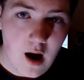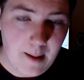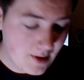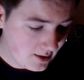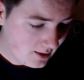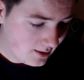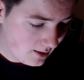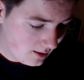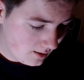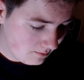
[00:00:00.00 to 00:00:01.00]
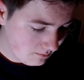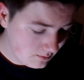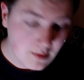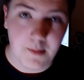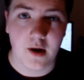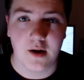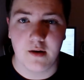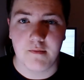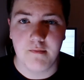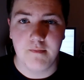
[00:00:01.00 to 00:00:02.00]
I'm not getting a
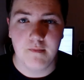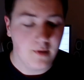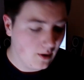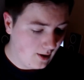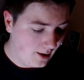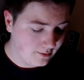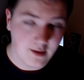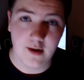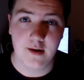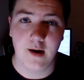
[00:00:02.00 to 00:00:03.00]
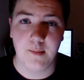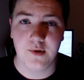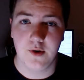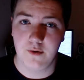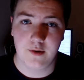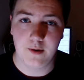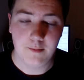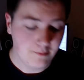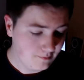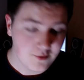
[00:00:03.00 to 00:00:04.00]
VR headset anytime soon, so
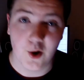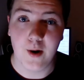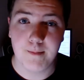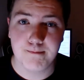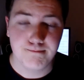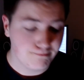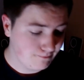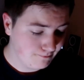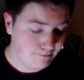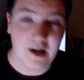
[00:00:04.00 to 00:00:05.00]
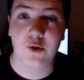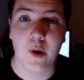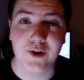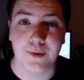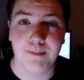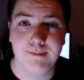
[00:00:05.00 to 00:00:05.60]
sorry. Next question.